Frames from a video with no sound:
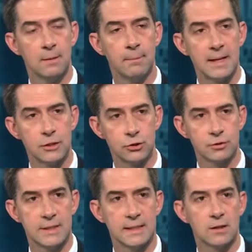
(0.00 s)
making sure
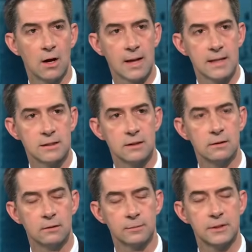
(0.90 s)
TikTok has to,
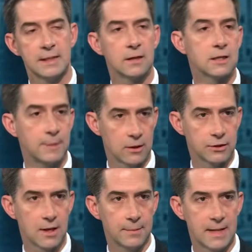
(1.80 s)
or TikTok's
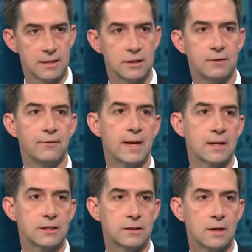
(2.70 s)
parents' company has to
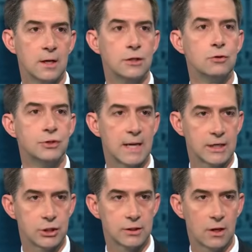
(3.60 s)
divest new
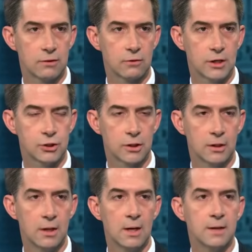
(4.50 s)
sanctions on Russia,